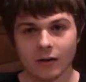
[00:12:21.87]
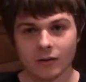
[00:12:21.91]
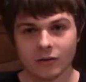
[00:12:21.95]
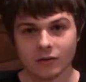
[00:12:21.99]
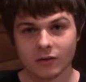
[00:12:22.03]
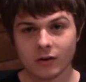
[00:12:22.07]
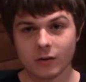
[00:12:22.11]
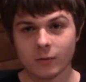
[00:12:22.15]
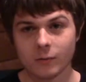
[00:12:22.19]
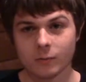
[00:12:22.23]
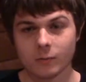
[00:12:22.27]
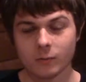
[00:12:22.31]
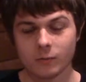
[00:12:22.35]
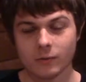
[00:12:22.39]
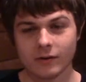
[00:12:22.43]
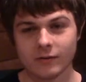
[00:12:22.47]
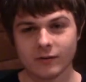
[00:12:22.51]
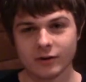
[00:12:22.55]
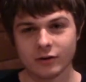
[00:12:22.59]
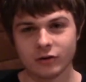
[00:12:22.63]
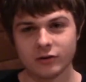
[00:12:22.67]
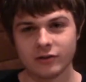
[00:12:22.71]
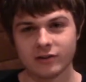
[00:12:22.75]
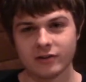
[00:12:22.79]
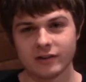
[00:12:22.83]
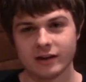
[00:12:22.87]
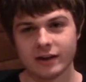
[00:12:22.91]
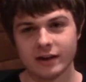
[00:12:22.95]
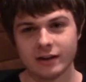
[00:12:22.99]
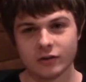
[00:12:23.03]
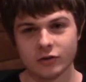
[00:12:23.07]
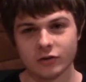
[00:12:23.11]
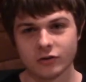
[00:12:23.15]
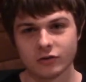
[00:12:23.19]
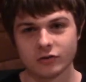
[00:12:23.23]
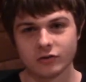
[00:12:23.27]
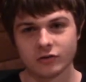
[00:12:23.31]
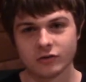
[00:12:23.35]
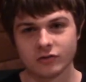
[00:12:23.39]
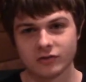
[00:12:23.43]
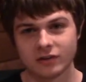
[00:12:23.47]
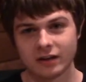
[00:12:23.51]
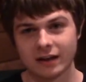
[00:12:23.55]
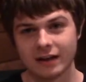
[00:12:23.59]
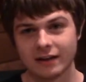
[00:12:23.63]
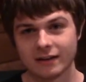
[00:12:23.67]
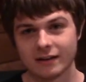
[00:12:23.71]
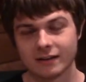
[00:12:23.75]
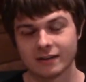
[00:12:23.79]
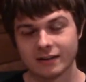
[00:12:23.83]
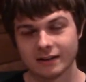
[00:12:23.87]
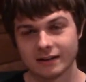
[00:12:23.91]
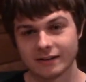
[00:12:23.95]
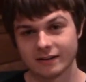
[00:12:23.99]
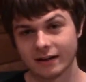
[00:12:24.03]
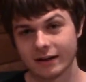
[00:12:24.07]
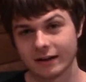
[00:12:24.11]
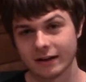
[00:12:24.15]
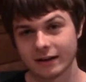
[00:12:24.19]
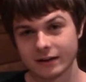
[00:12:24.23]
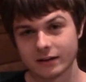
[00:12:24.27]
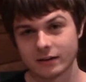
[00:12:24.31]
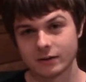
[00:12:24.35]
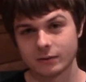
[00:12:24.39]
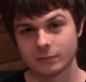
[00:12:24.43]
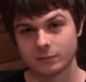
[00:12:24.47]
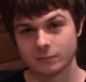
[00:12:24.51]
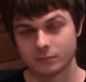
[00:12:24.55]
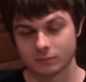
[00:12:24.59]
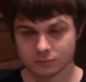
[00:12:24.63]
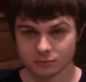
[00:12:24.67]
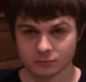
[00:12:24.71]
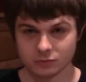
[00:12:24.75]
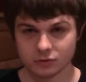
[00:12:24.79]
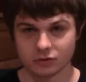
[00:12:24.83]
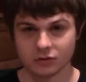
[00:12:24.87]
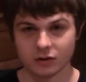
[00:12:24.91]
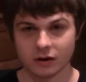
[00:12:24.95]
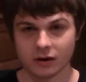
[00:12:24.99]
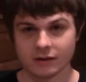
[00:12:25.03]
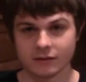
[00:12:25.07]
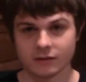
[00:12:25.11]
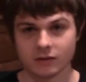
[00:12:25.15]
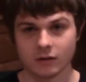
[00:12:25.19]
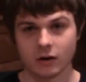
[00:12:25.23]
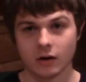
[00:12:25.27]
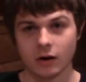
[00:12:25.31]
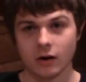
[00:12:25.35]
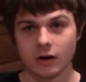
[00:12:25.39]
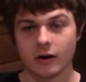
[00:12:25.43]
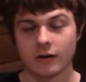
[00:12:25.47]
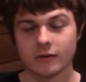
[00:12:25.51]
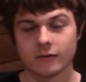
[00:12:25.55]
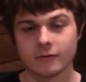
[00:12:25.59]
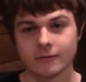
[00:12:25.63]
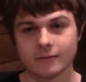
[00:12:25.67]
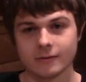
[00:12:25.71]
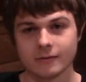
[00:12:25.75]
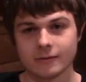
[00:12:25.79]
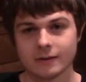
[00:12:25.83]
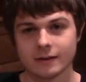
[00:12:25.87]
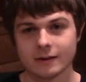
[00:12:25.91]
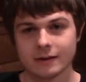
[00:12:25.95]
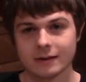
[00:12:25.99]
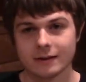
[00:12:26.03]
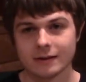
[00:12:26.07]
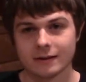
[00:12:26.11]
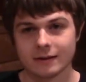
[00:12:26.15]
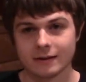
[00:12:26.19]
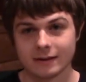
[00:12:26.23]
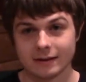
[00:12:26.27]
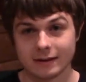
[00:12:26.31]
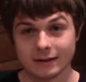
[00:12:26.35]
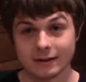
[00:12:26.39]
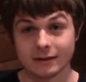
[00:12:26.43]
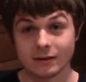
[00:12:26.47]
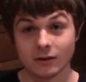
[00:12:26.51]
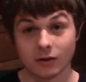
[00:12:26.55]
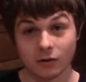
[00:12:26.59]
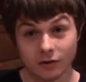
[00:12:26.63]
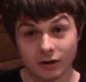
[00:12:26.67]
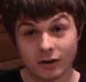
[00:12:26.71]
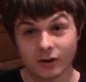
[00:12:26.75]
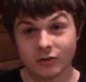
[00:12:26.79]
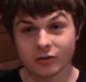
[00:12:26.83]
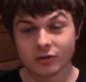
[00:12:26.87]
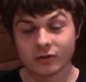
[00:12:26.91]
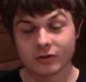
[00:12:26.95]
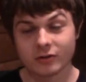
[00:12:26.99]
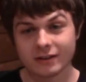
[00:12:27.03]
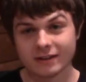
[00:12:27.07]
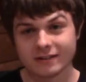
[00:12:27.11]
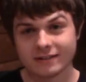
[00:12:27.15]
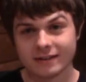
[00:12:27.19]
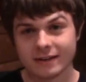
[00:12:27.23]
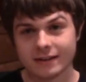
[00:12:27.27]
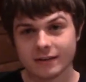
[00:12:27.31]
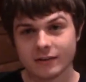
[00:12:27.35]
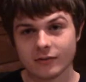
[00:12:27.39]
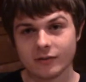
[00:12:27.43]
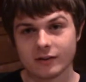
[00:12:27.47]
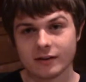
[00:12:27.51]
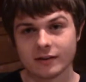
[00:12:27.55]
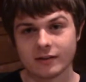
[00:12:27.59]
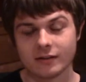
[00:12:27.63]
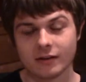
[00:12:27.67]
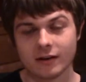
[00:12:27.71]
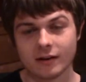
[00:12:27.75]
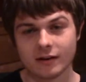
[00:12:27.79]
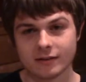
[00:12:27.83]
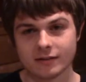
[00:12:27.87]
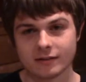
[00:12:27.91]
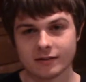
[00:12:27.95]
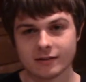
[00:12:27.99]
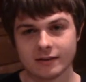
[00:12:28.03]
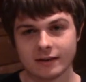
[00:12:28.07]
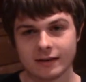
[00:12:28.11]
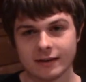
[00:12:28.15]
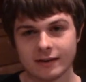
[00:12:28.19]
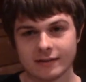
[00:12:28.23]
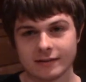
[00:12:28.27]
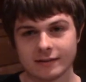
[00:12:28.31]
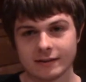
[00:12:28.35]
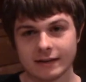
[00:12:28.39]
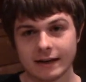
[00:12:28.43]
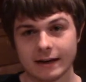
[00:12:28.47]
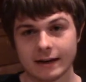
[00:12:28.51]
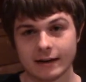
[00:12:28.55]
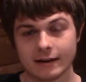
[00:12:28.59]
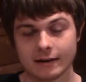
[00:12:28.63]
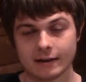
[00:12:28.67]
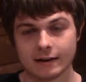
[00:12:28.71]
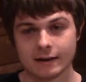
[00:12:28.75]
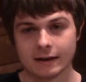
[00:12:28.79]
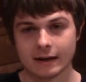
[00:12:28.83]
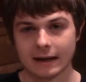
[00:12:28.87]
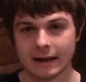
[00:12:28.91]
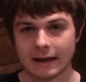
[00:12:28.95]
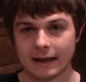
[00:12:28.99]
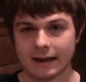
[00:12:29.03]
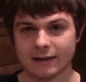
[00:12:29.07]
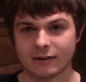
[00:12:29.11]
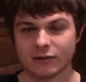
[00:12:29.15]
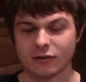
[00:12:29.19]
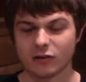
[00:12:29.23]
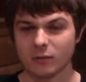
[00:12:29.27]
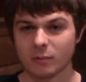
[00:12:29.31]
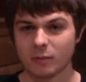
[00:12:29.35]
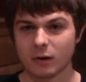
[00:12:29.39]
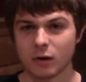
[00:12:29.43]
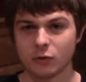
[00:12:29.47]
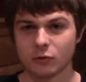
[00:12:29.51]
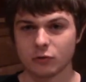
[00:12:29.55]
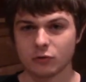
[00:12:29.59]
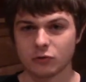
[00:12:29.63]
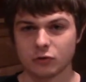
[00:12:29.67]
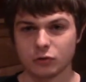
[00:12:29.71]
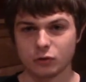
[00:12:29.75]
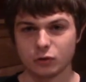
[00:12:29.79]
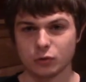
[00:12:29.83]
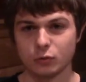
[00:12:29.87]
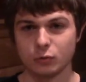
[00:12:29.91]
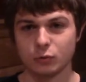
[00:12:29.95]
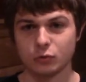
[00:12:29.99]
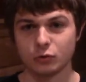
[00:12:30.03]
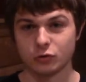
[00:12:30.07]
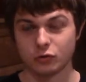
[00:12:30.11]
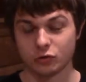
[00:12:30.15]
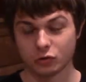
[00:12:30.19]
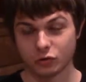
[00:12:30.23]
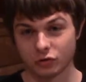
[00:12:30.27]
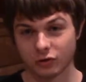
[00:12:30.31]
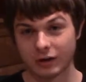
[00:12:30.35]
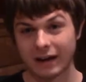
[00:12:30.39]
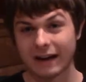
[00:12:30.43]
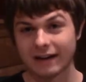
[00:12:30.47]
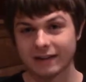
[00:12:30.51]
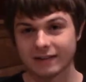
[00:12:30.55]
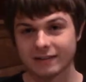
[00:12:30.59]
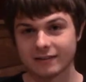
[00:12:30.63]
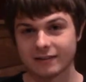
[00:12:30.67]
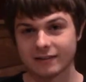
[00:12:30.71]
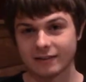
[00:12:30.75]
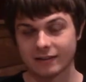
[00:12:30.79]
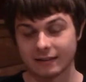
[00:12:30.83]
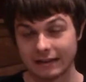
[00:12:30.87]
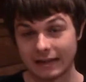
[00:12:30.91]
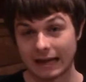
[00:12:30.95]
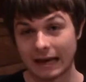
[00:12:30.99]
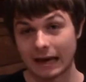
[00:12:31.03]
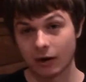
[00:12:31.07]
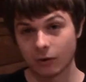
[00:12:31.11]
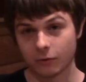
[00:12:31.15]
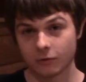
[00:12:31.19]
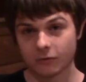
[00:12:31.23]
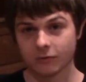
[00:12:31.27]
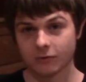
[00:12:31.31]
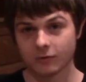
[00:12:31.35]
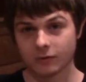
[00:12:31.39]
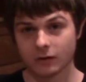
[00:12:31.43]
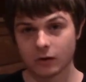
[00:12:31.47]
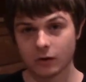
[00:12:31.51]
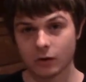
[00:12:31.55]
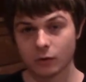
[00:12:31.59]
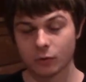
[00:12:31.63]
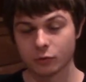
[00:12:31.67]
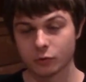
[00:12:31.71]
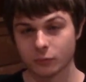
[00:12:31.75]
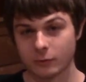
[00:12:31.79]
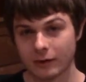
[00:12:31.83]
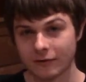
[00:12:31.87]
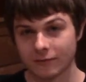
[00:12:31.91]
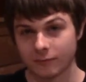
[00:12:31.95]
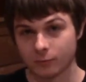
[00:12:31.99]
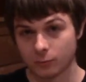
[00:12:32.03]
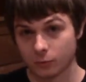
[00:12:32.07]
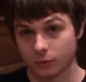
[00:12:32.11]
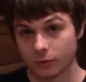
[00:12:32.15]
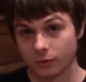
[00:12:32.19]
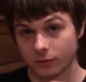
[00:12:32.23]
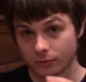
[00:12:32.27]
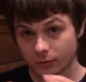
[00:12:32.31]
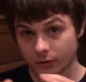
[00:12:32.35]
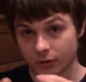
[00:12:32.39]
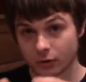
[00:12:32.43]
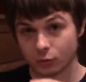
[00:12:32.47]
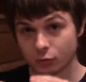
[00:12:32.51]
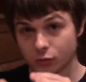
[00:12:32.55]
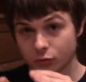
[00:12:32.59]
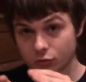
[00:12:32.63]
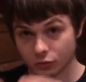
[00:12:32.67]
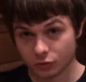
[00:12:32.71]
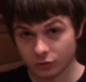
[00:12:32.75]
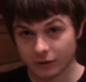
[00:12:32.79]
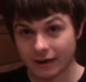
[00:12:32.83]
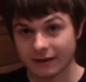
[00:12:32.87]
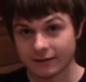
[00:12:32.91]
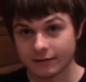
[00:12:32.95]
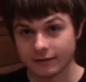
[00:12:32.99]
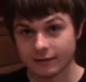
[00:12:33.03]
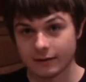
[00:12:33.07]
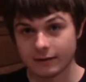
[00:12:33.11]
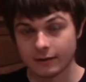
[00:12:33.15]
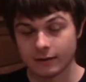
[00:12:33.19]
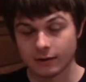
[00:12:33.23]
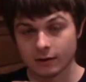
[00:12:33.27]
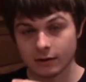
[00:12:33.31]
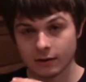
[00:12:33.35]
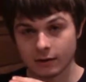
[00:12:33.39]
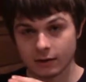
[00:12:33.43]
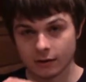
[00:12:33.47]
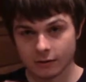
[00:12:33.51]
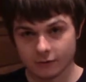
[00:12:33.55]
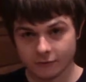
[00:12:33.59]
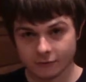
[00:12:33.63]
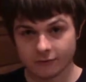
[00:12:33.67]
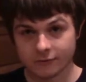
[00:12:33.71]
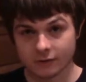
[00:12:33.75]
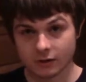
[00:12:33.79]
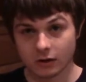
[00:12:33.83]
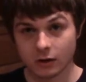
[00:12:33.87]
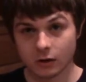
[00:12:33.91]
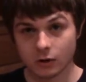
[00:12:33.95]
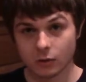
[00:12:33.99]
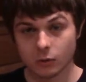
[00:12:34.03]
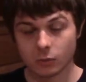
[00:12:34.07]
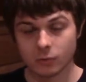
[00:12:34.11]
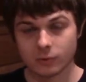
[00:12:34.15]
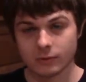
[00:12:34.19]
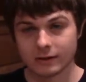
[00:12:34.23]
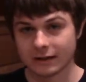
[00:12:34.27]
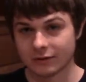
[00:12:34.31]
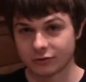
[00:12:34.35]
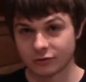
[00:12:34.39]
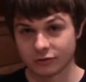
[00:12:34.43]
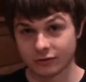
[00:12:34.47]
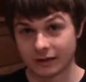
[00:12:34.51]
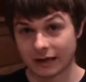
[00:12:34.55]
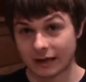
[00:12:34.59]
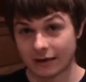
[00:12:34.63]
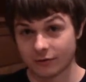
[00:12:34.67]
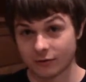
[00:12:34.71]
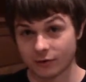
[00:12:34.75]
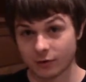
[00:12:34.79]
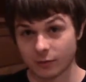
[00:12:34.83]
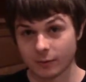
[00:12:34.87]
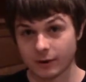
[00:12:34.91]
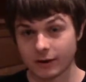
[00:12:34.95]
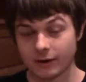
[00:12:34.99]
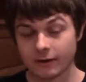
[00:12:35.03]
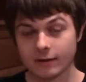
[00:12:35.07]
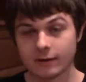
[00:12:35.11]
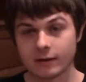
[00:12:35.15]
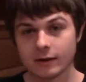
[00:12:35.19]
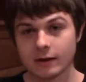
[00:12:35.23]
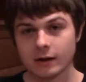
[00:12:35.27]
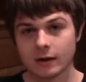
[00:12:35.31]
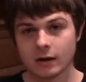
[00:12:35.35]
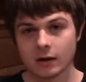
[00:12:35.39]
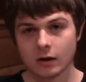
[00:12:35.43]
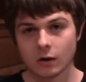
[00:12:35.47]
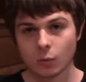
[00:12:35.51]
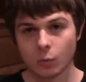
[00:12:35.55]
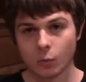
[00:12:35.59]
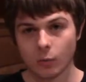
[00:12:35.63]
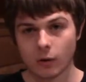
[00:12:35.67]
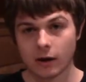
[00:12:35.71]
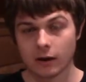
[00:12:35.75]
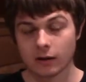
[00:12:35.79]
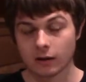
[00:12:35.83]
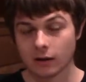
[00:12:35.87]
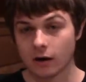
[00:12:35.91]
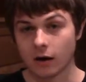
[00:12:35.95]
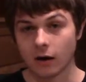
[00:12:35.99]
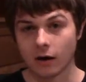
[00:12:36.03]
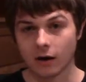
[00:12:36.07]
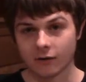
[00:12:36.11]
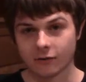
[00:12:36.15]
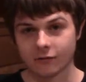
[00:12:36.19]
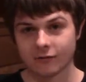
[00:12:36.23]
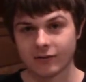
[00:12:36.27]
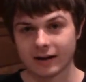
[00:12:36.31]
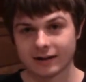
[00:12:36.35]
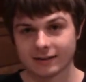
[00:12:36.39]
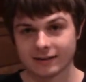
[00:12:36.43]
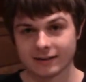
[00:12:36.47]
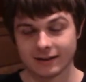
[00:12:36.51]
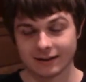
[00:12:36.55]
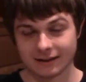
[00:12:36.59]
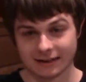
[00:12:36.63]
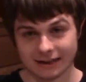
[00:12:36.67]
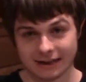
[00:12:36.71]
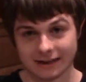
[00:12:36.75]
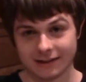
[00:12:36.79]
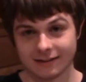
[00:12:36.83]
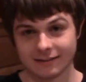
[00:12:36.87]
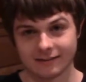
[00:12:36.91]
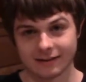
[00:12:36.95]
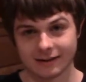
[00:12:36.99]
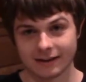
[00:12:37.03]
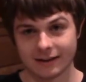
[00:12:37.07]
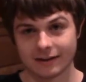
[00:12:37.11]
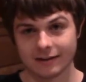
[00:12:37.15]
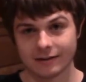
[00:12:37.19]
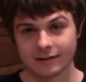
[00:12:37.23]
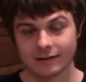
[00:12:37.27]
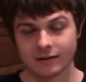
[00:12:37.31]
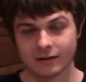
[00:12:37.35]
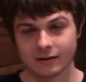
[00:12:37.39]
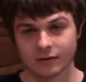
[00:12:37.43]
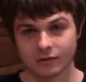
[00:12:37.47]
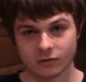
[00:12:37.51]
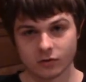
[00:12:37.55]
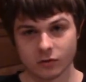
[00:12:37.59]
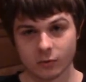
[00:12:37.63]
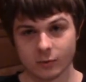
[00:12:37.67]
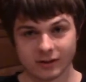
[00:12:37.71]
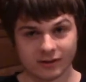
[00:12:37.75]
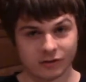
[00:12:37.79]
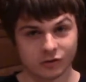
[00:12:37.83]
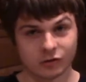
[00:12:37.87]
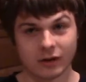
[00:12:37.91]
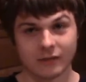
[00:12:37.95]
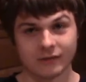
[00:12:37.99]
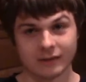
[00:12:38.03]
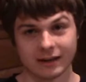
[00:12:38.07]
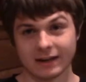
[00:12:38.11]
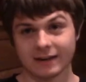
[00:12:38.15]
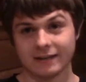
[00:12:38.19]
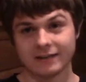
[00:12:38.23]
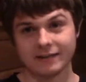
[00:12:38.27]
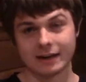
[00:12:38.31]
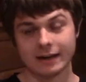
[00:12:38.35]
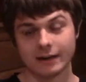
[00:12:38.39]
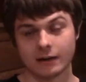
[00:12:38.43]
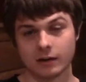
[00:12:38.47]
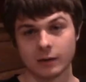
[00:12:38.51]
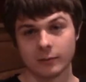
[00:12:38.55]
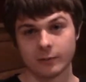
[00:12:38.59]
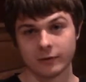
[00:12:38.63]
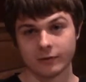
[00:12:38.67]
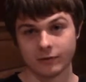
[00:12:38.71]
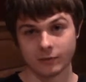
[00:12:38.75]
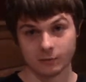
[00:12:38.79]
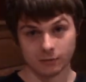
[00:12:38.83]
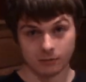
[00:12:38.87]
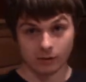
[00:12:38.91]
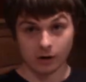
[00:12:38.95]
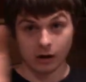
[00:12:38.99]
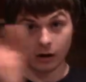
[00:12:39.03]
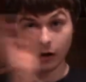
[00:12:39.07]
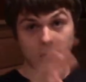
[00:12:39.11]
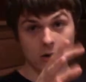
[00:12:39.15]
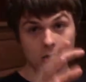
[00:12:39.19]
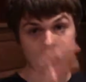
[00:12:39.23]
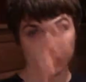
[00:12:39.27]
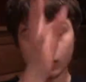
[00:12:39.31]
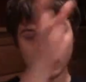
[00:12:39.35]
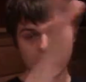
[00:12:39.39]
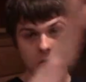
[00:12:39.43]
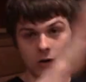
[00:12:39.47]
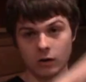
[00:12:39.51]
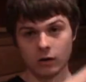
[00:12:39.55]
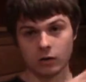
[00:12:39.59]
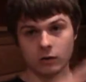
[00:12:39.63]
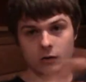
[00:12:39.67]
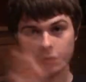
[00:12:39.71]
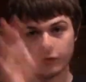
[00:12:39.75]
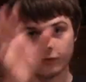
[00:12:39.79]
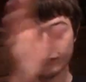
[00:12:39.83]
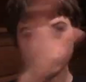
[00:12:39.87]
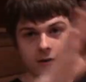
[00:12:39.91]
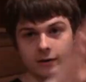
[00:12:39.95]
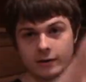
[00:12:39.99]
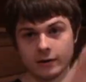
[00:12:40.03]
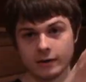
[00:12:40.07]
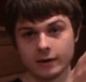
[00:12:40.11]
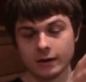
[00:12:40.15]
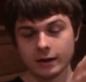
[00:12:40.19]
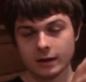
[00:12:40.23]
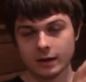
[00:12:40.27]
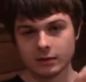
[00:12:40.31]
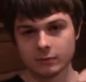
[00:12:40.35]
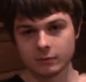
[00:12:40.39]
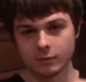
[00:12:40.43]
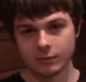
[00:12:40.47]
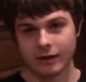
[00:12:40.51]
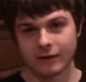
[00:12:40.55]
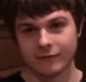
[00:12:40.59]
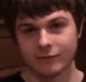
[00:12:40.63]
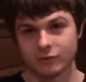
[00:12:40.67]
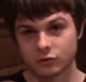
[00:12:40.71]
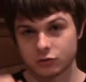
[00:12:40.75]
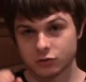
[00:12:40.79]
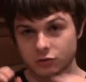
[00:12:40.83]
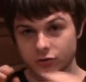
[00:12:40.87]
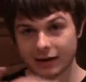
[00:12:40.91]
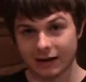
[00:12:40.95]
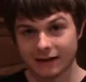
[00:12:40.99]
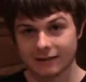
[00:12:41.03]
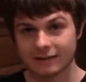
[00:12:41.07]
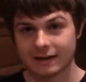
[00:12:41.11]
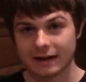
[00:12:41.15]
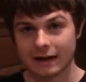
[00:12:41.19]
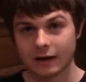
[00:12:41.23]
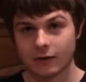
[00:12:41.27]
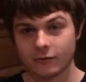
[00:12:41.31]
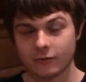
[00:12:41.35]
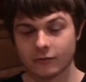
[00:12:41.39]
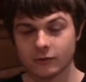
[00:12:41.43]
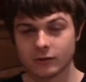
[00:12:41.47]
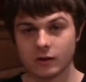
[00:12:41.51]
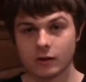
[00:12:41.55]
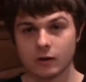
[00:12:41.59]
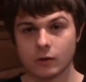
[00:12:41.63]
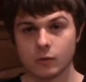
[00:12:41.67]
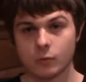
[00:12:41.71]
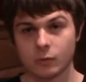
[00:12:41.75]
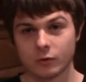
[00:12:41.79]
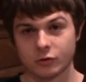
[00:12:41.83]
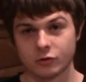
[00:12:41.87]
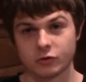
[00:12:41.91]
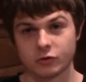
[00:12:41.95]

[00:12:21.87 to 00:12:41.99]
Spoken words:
So we eventually decided to just take the entire duct off. The original intent of the duct is that it's supposed to direct the outflow, so we have more, directed flow, not just everywhere, while unaffecting the intake. So we essentially have intake coming from all over, but we have a directed outflow, which